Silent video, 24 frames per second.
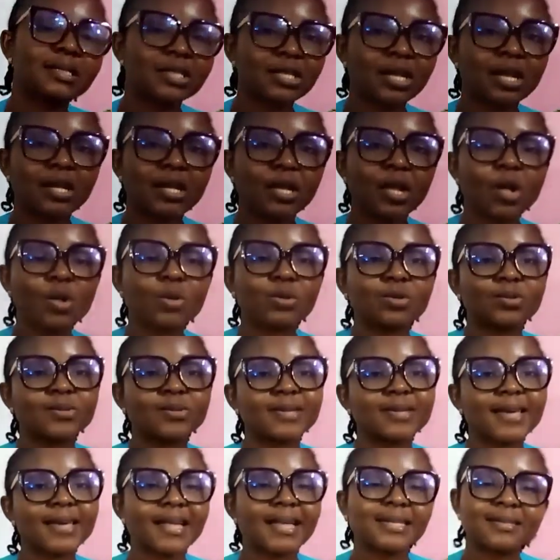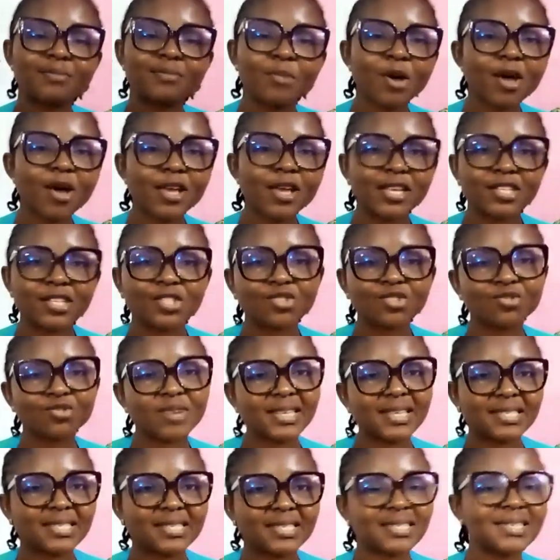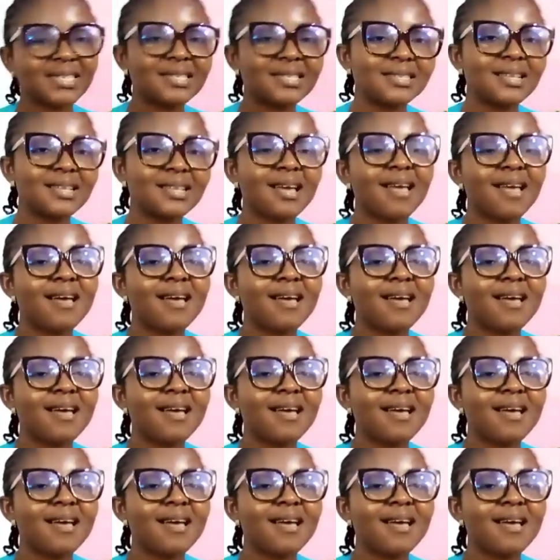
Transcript: channel to get more interesting